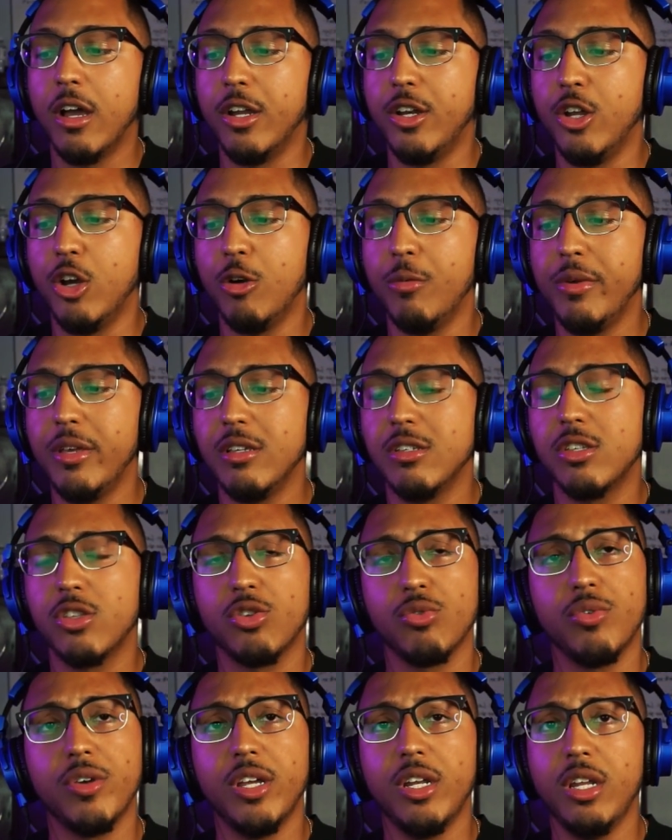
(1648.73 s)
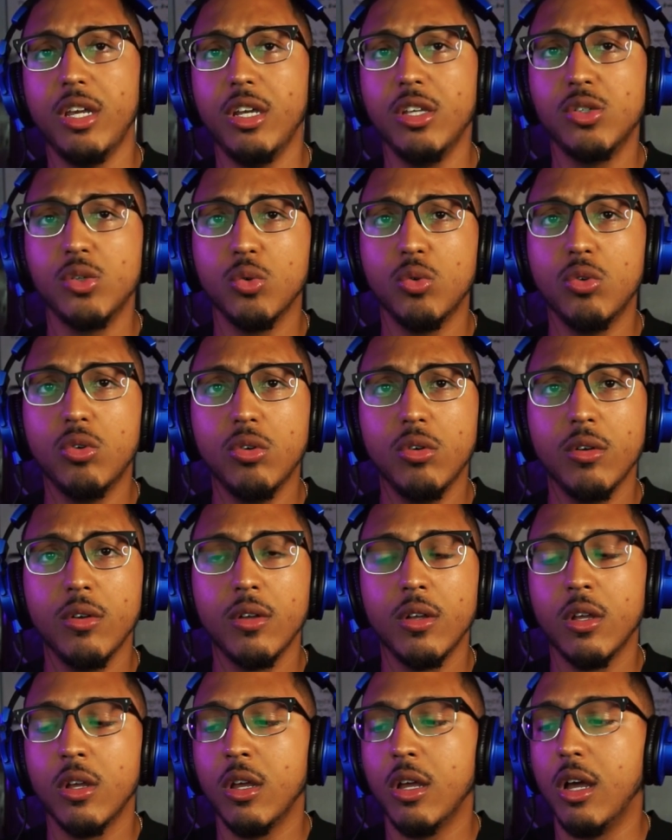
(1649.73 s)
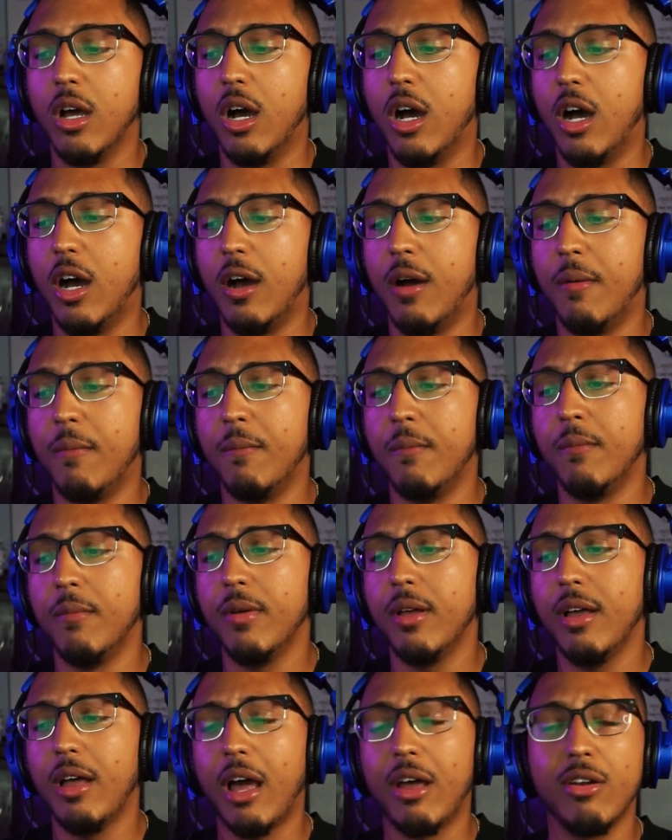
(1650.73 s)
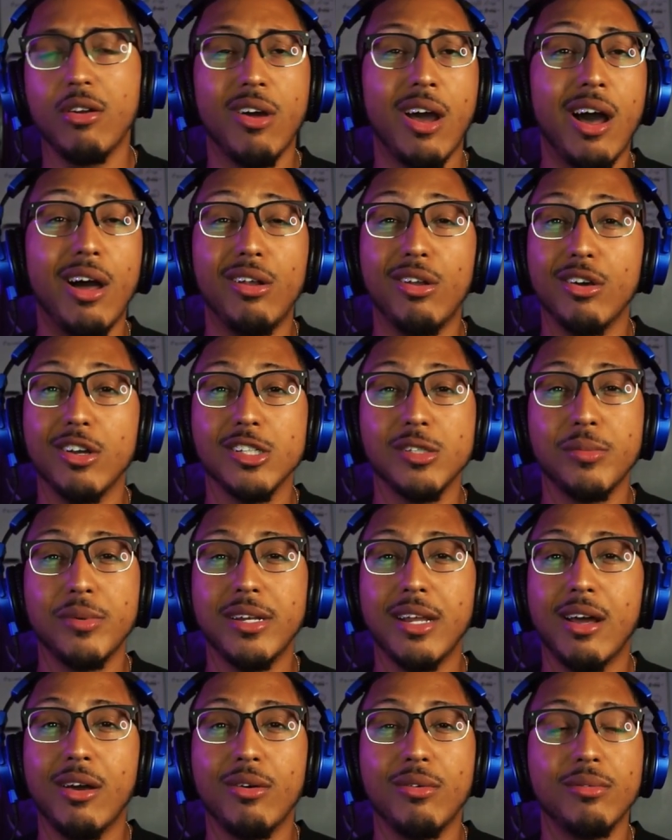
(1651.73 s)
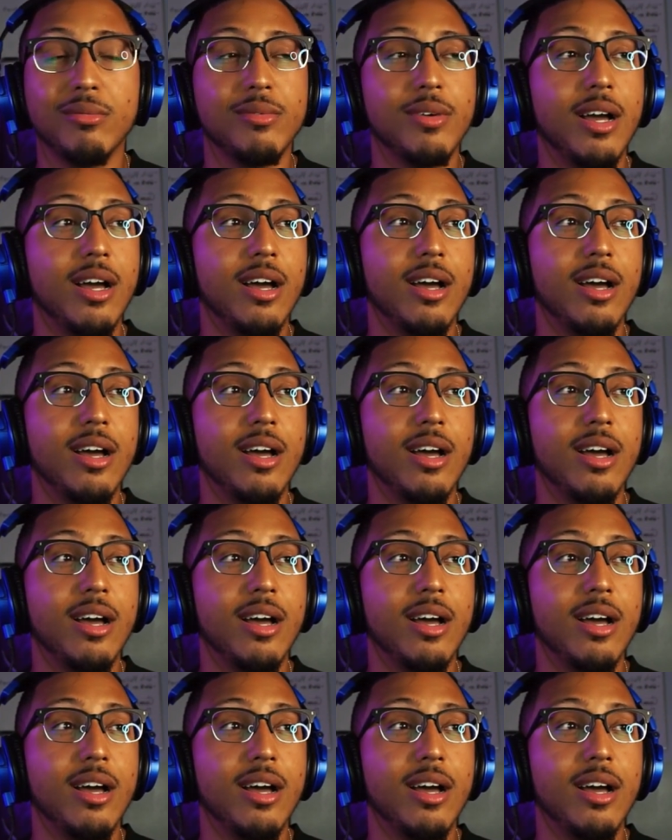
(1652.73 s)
Adobe's 3D tool. Um I don't know how long it's been out.